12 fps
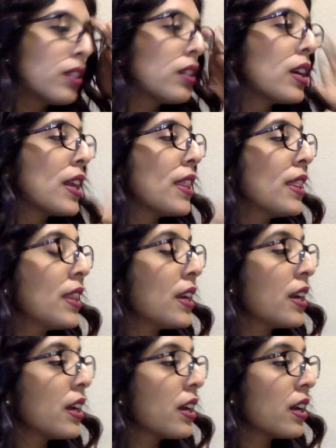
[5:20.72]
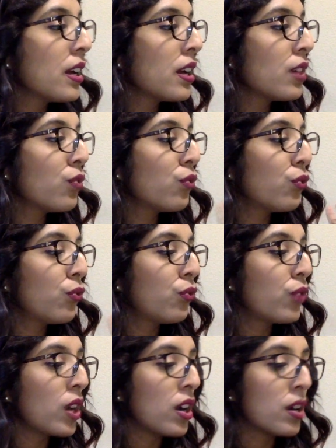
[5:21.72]
And then
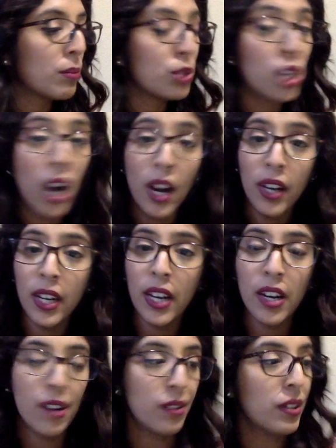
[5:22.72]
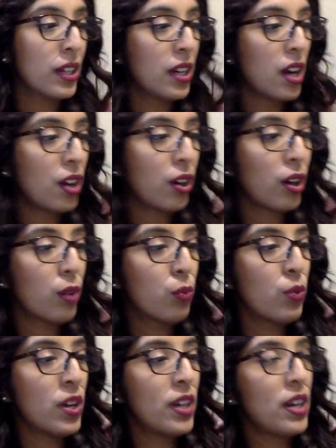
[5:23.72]
from Target. I only got her
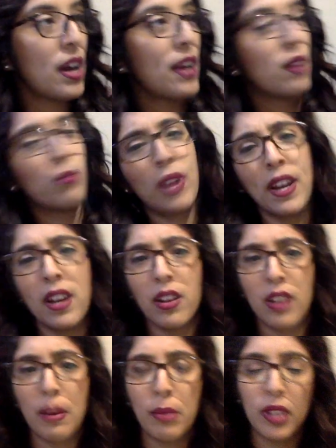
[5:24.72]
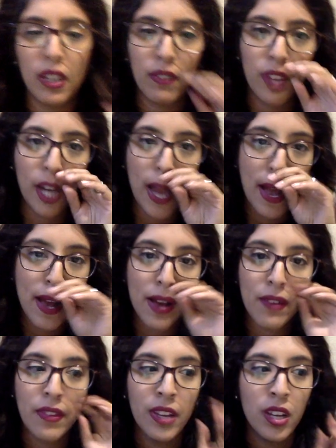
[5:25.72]
one item right now. I believe they
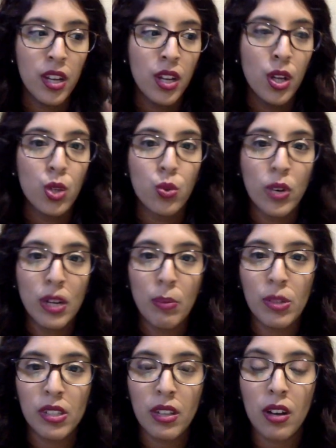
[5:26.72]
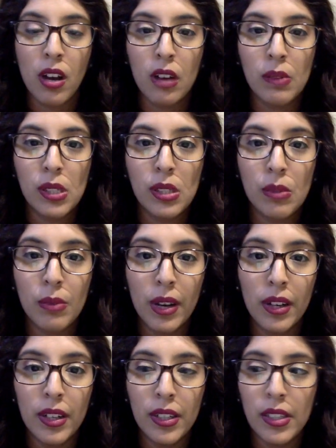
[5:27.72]
have 20% off
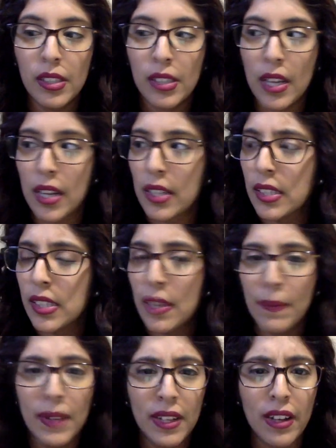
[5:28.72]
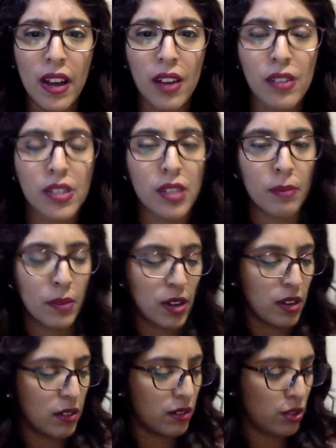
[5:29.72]
sweaters and something else. I'm
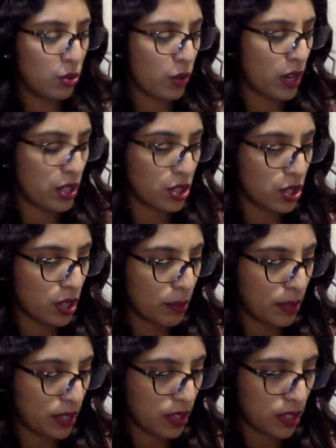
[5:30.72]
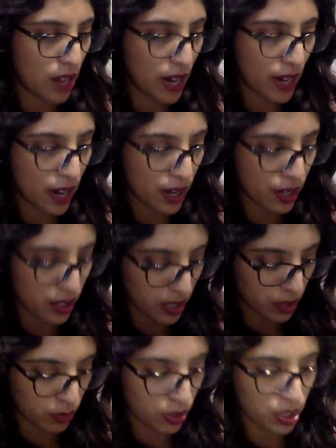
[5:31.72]
not quite sure, but I got her
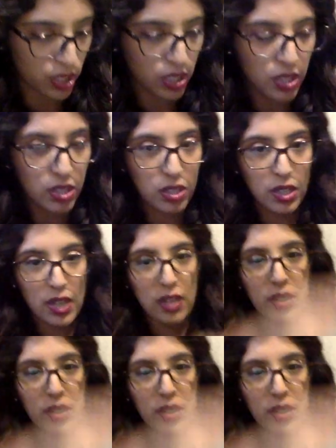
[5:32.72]
this one. She's into like